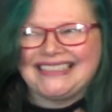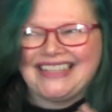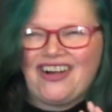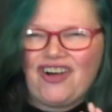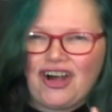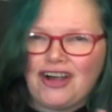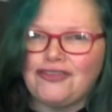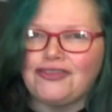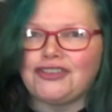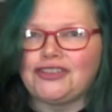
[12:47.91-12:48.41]

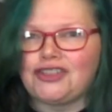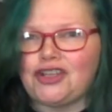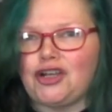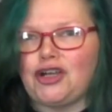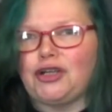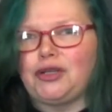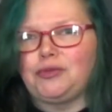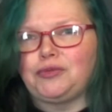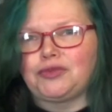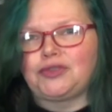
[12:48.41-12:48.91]

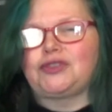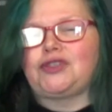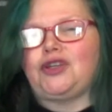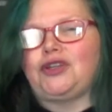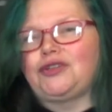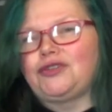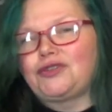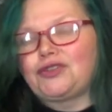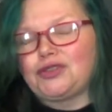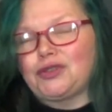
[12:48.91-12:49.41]
oftentimes
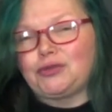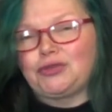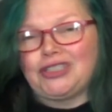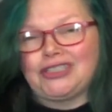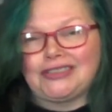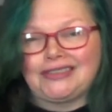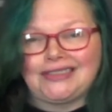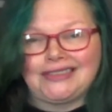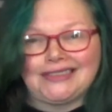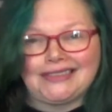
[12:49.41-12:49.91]
kind of
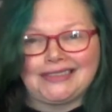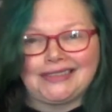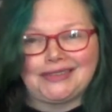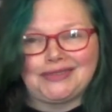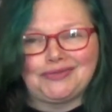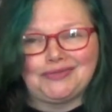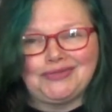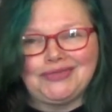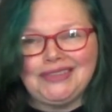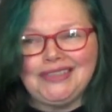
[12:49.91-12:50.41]
subject
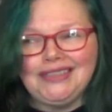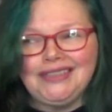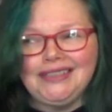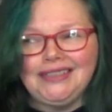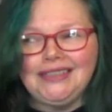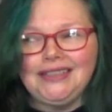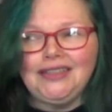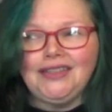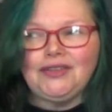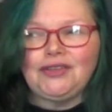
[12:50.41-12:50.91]
to,
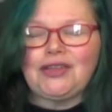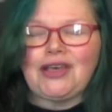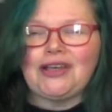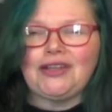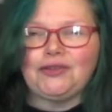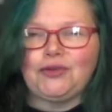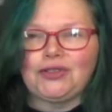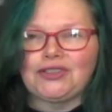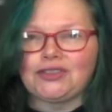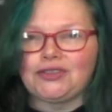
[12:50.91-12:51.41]
yeah,
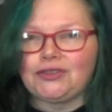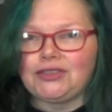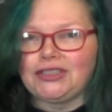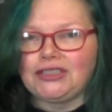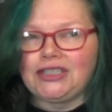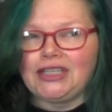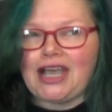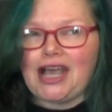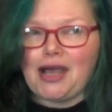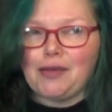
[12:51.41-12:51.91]
that wasn't
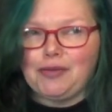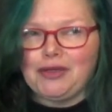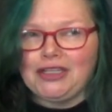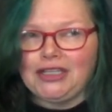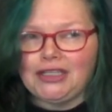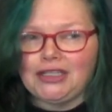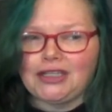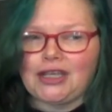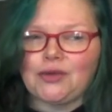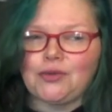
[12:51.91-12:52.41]
really
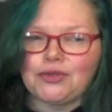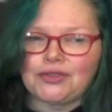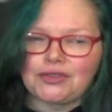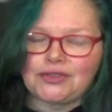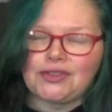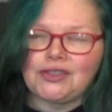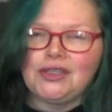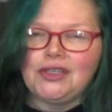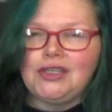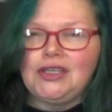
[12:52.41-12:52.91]
happening, that
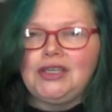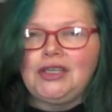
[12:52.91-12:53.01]
was